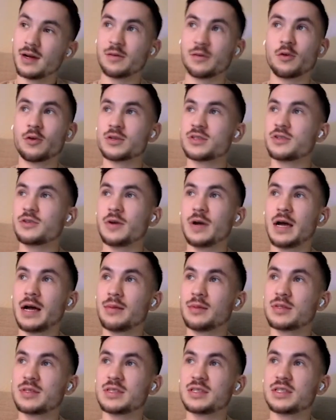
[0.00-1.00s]
Of course, new
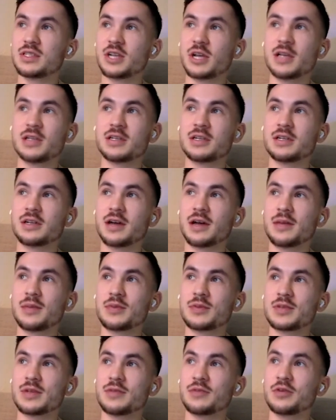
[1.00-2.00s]
habits is changing
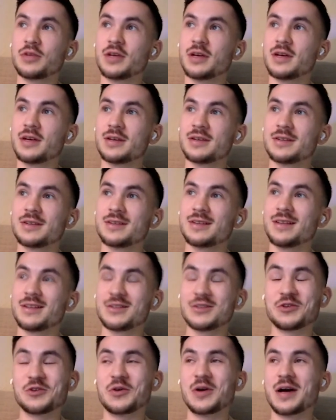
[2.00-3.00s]
diapers every day,
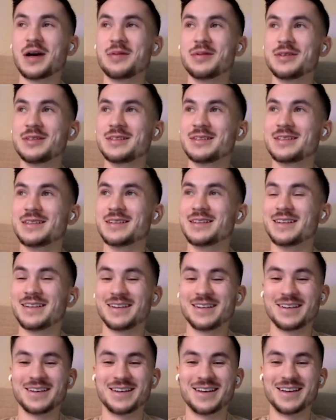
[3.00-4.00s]
that's if
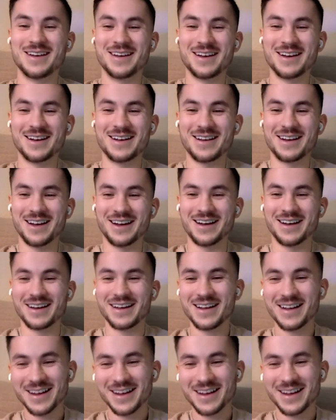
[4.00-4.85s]
yeah.